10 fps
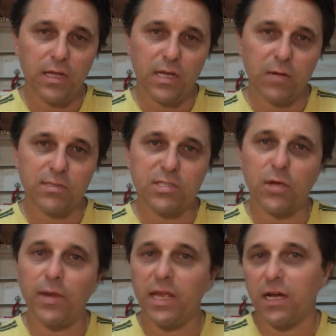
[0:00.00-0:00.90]
Now, with so
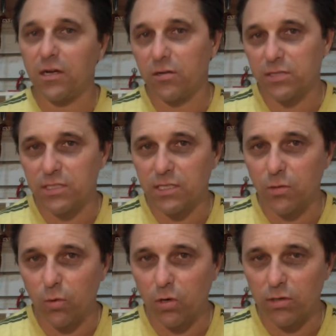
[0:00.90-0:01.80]
many unconscious in the
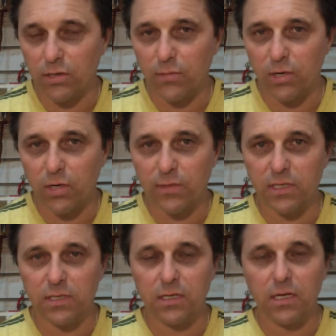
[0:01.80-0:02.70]
world at the moment,
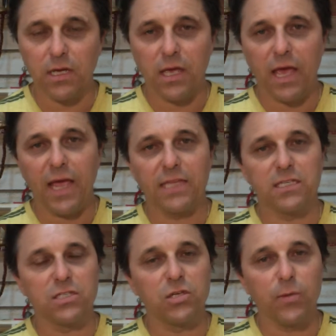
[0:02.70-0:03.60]
and these
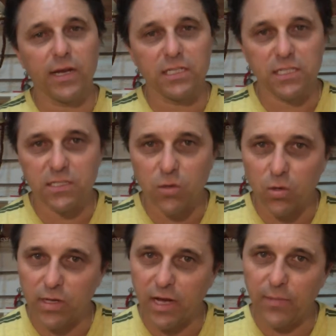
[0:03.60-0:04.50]
new energies all
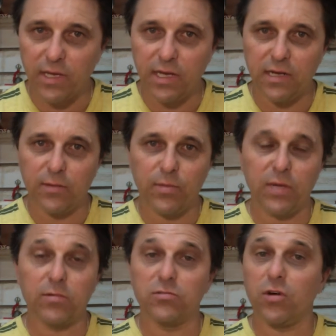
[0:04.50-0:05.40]
coming in and
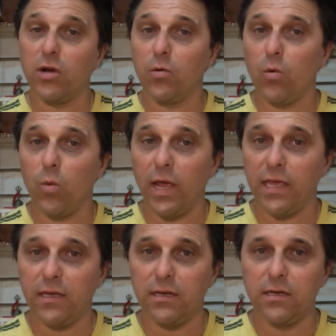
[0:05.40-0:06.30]
people trying to
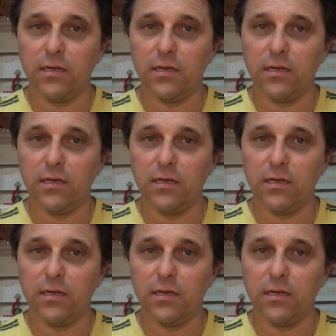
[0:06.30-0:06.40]
awaken,